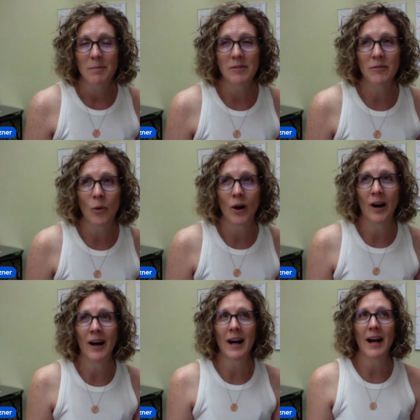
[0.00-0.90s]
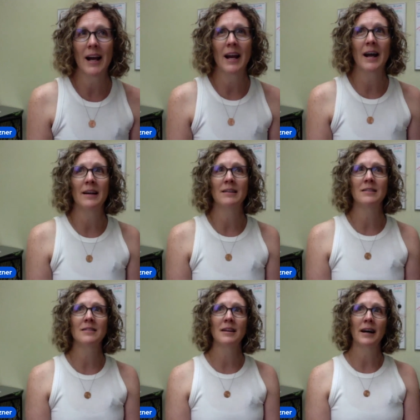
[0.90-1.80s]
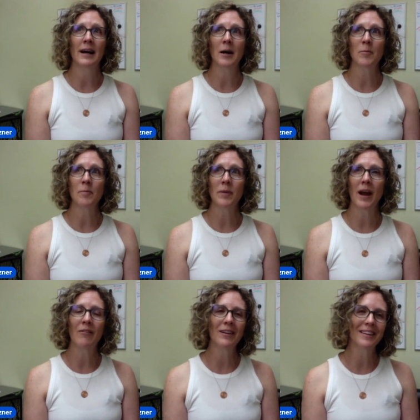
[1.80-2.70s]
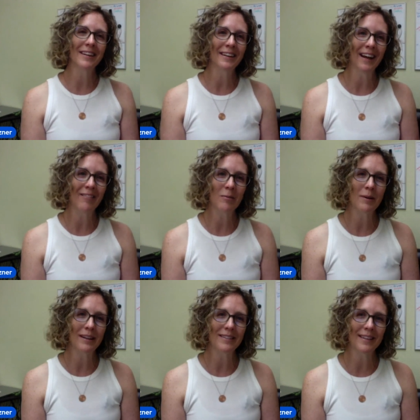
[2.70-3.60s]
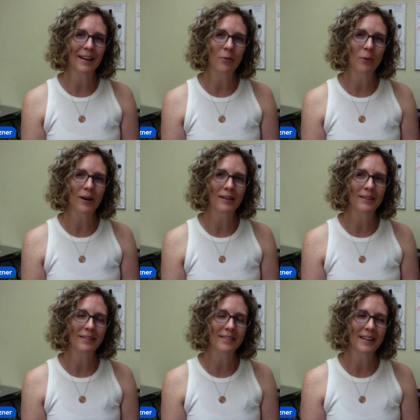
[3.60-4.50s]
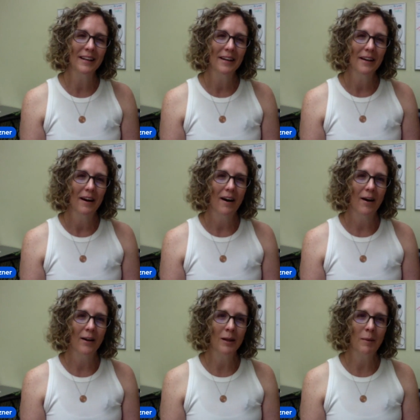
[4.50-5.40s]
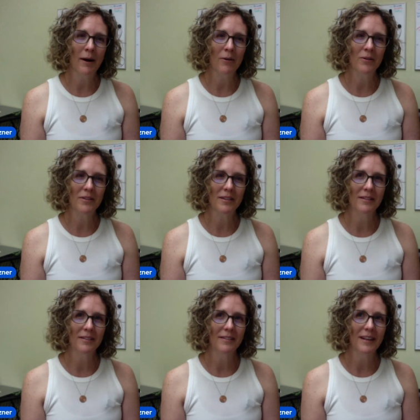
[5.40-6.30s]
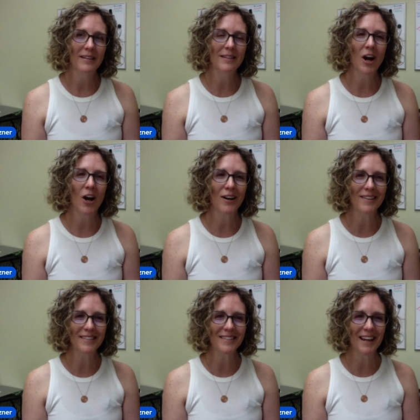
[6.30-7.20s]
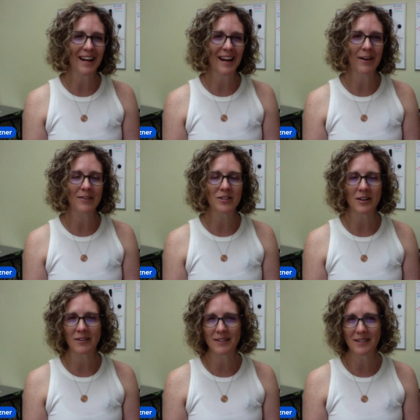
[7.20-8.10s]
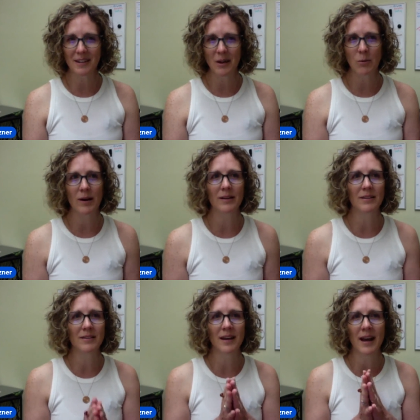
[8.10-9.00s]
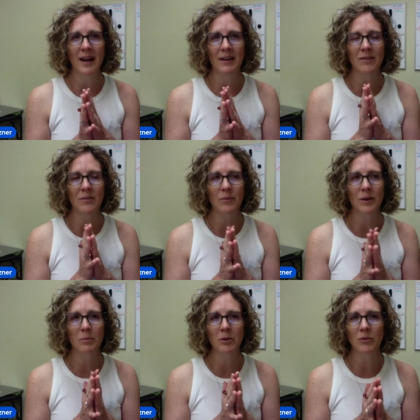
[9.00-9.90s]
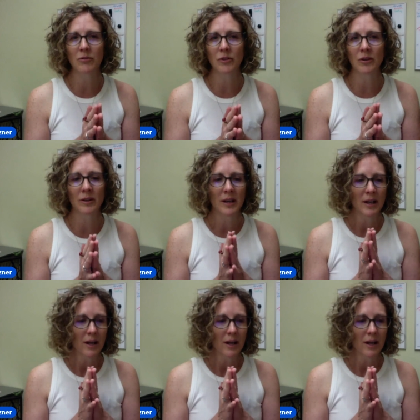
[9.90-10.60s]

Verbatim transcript: before. And um, everything everybody said was all about his heart and how generous he was and what a beautiful